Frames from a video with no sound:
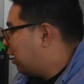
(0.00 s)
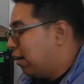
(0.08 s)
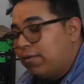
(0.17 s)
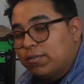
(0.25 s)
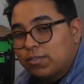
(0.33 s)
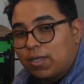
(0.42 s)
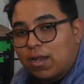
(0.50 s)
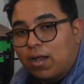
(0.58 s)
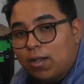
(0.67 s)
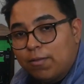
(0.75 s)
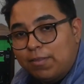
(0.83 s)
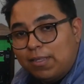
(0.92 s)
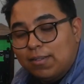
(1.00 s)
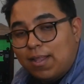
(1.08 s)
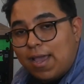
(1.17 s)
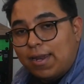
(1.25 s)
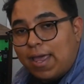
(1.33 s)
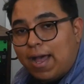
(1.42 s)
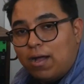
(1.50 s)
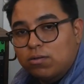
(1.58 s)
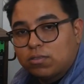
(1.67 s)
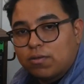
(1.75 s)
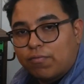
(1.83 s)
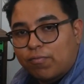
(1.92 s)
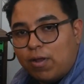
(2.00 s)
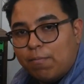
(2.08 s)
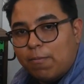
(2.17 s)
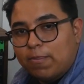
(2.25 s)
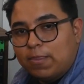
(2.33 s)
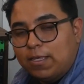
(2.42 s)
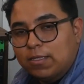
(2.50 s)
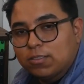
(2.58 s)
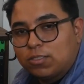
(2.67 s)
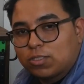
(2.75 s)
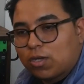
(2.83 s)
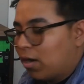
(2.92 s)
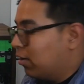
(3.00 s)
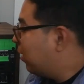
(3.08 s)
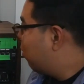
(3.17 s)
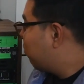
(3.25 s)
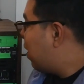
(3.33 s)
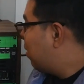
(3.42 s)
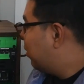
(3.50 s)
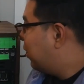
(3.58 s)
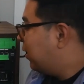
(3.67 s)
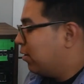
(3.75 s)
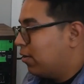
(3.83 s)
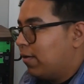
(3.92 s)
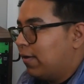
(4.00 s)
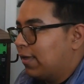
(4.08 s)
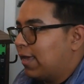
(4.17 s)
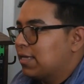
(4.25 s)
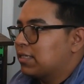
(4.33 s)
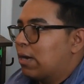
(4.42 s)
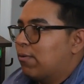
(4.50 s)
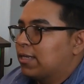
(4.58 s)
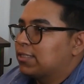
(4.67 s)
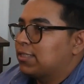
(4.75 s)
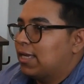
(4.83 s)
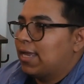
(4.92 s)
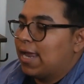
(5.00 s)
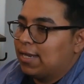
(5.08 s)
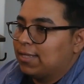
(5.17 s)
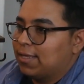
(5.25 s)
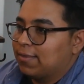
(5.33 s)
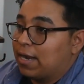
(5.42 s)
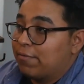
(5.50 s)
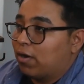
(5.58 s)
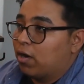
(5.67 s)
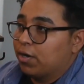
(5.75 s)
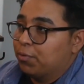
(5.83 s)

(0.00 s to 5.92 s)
I've also got all of the line outs from the Scarlett routed here in case I want to send anything that I've already